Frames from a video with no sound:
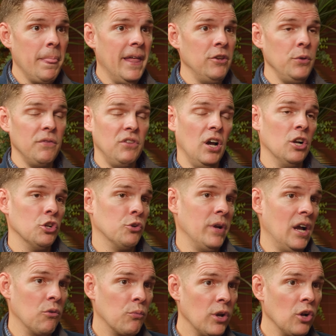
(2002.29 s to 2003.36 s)
and you have the
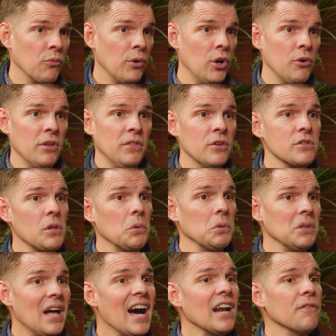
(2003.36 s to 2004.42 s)
Underground Railroad, and there's a
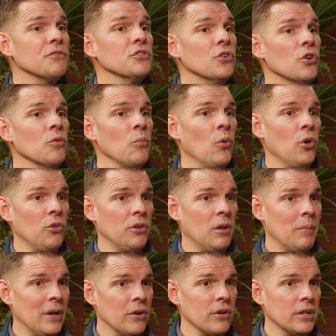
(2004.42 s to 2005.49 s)
lot of turmoil in
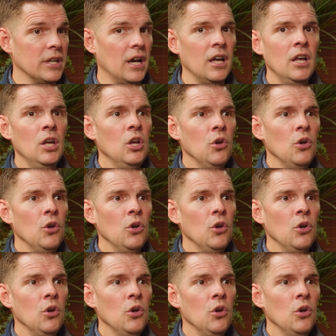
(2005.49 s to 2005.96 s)
America.